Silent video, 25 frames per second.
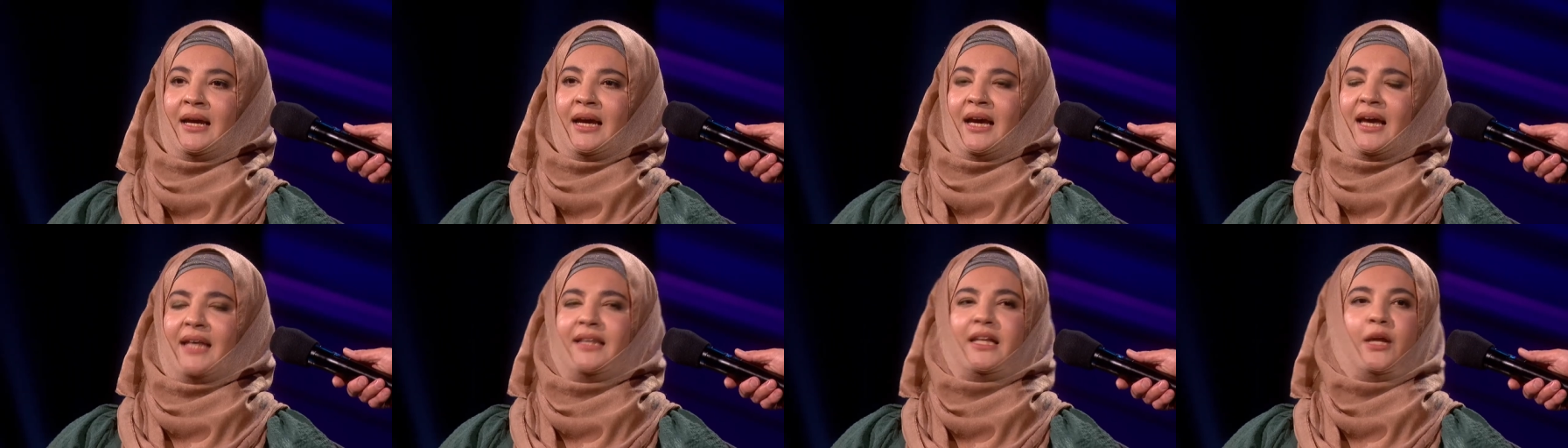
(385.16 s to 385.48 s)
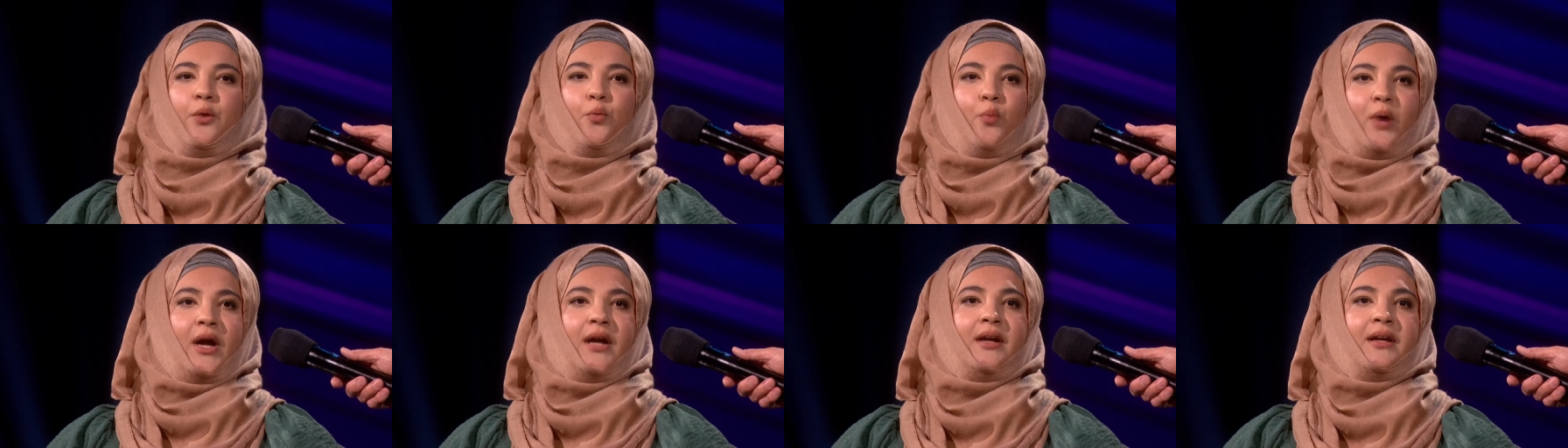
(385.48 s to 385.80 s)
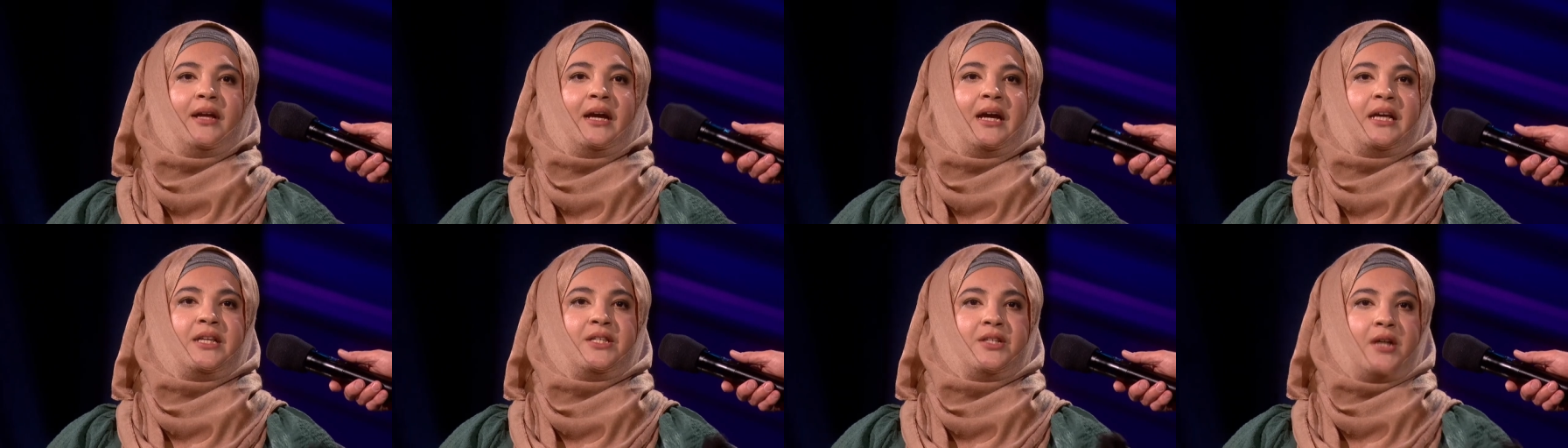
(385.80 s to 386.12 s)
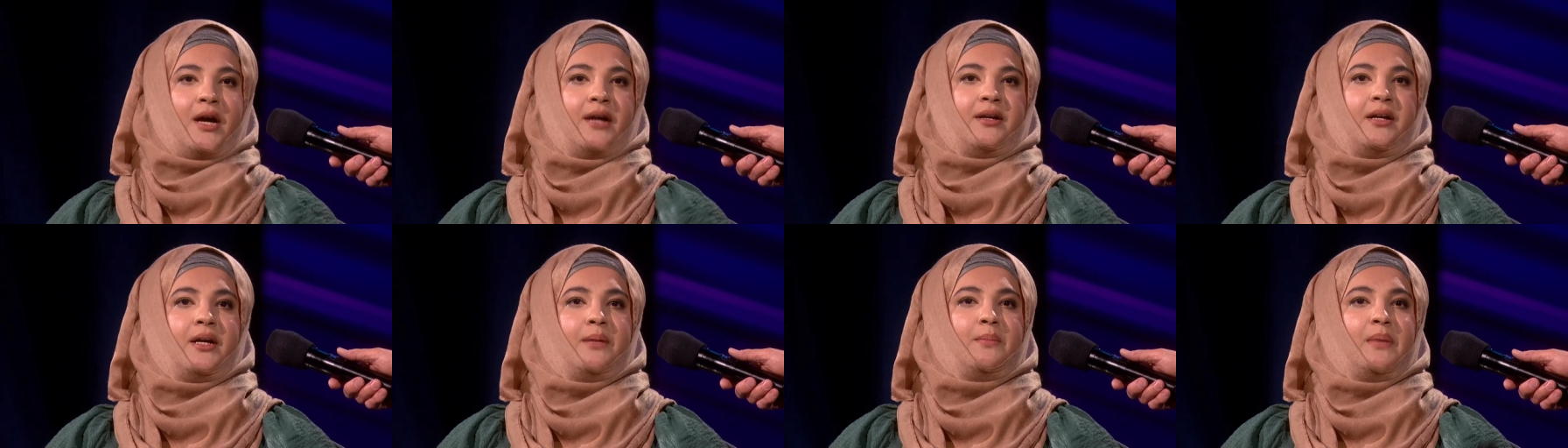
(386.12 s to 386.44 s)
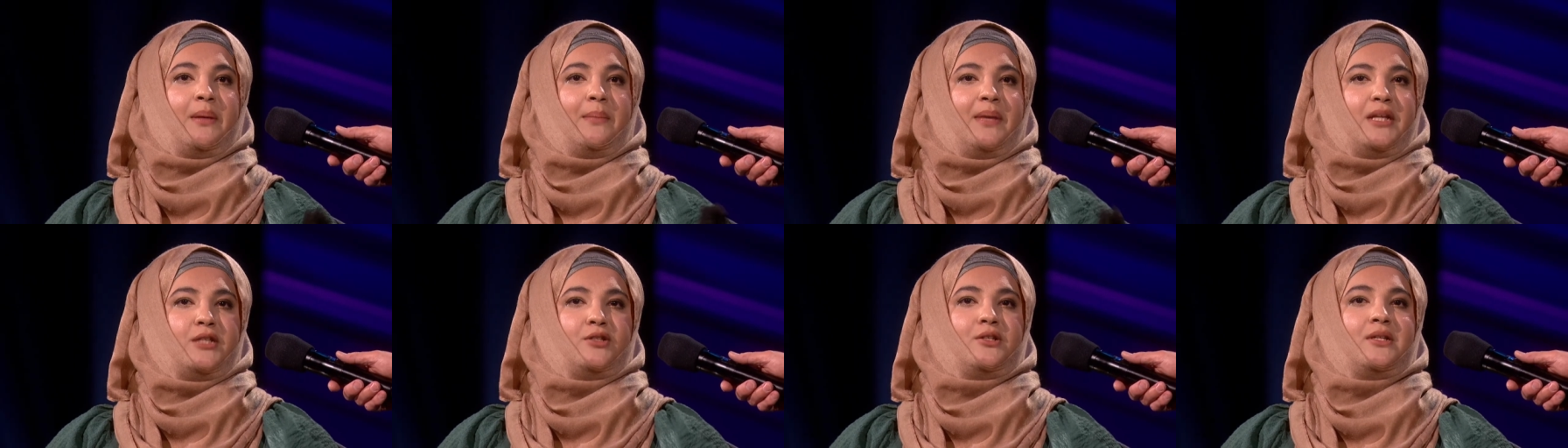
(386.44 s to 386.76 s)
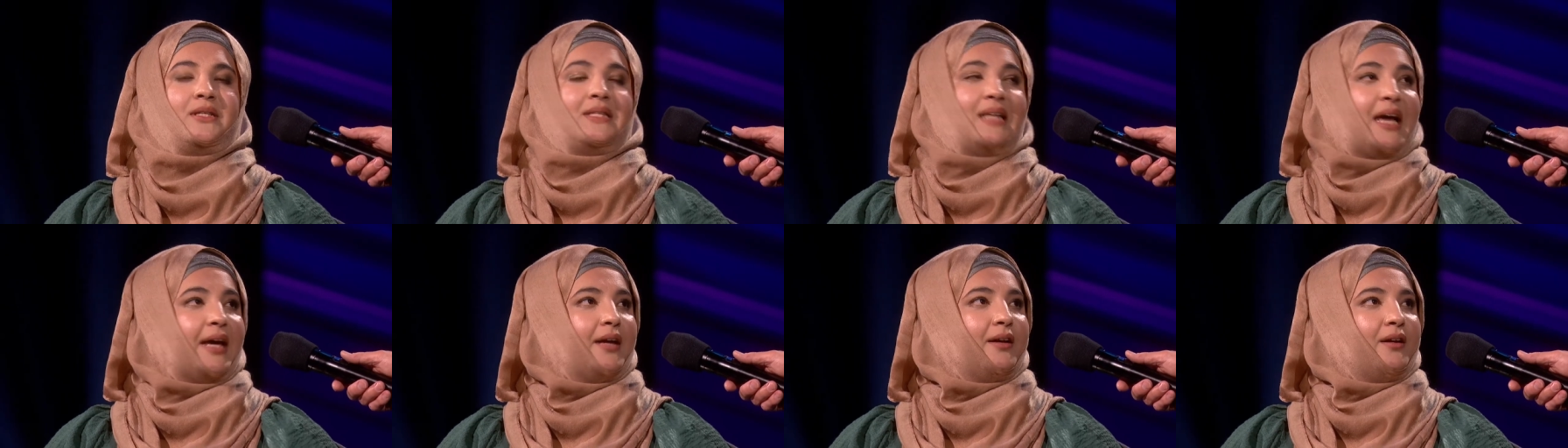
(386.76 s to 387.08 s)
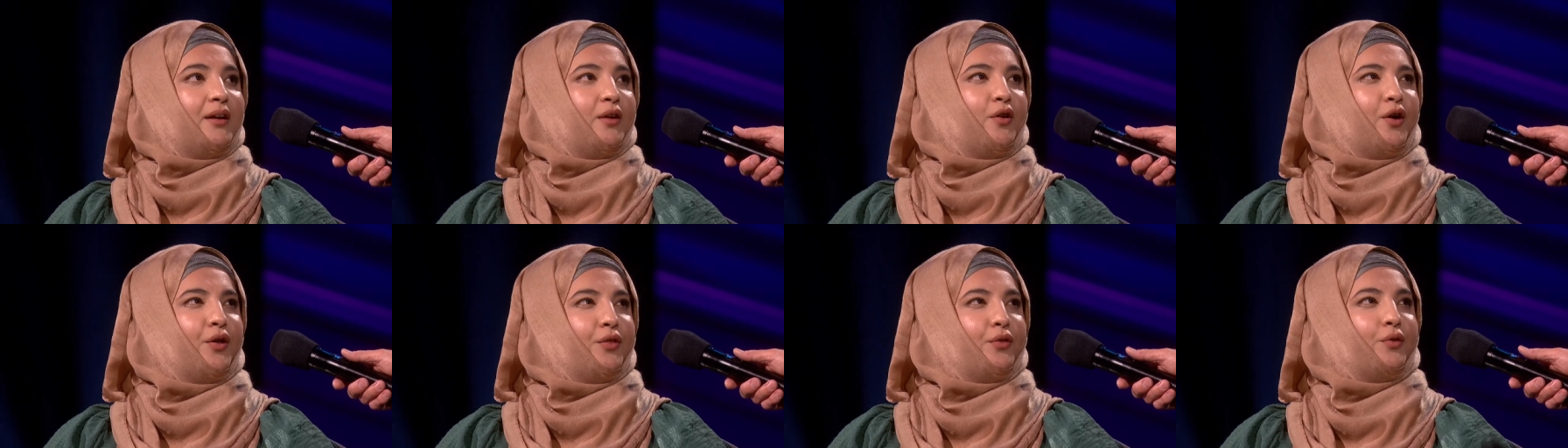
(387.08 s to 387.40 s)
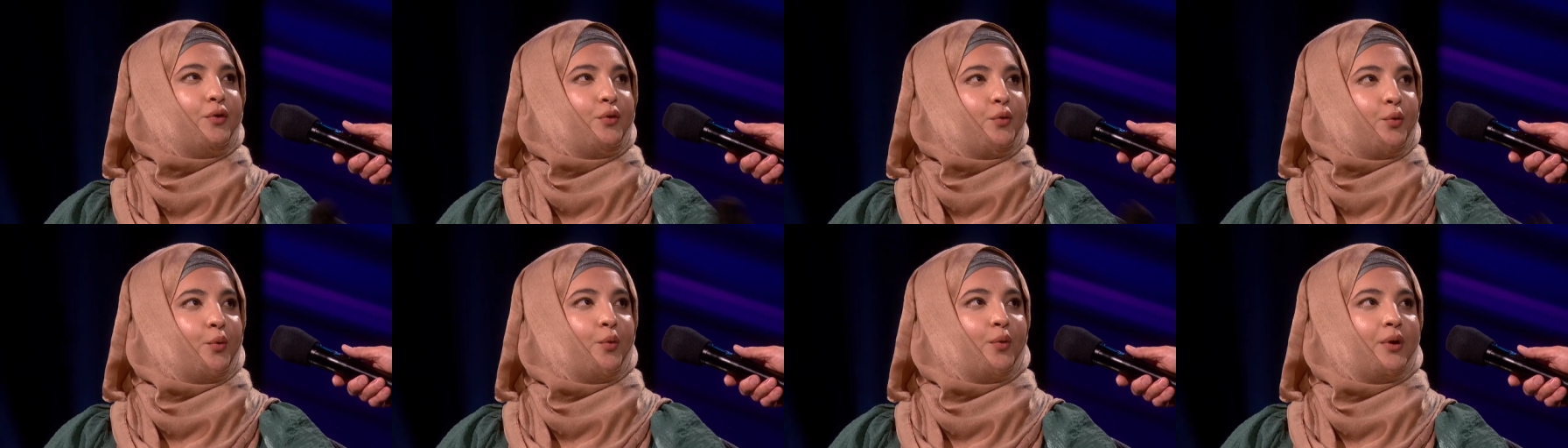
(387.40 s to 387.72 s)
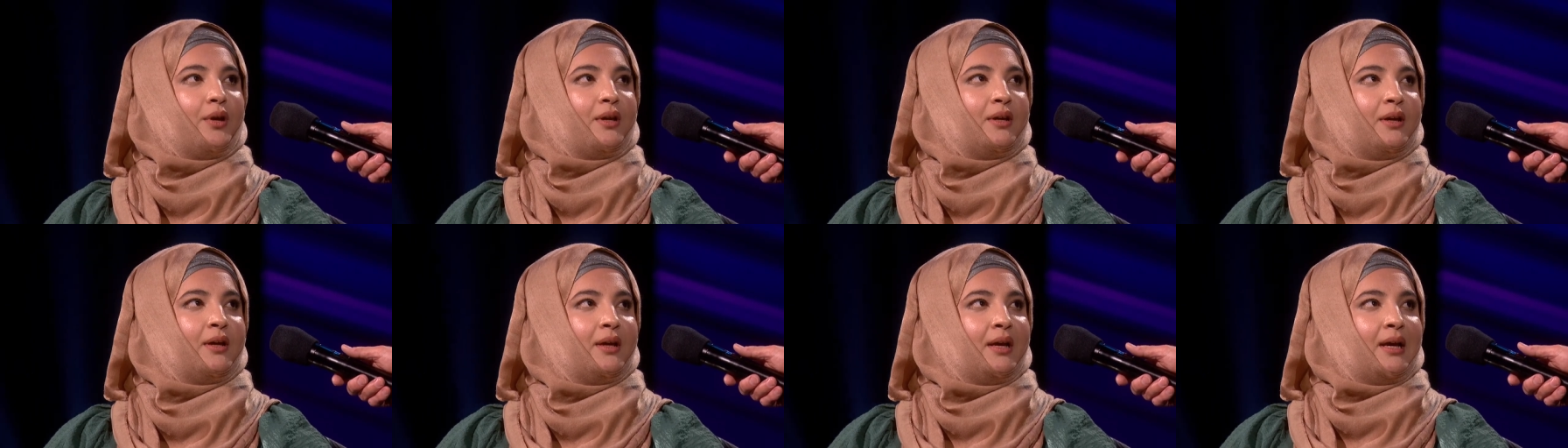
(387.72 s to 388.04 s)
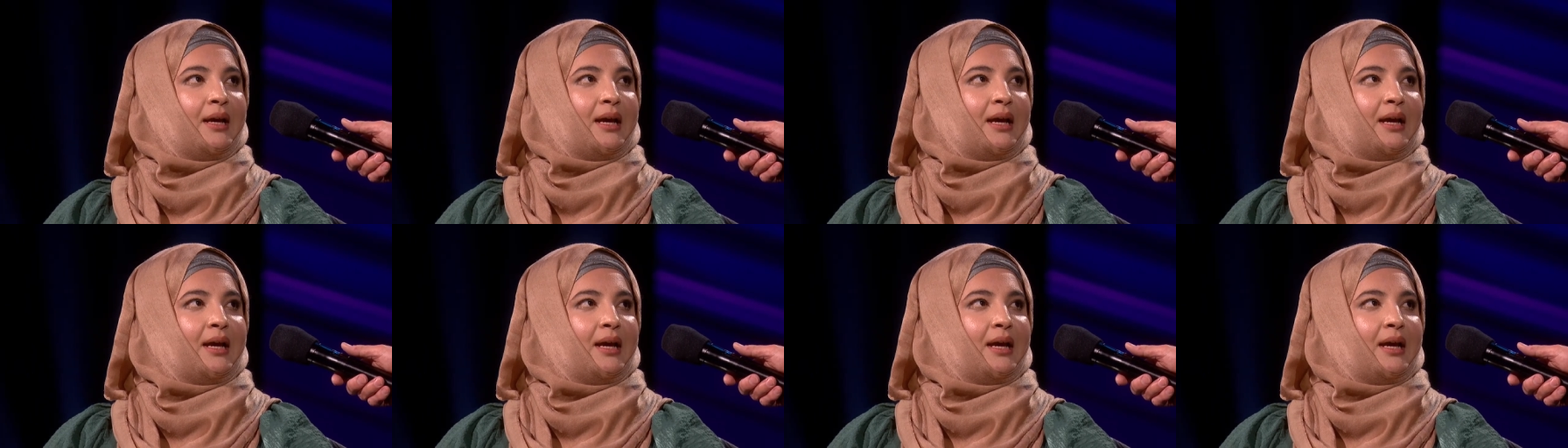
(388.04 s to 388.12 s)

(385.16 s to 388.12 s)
And then one day I started my menstrual cycle on the road.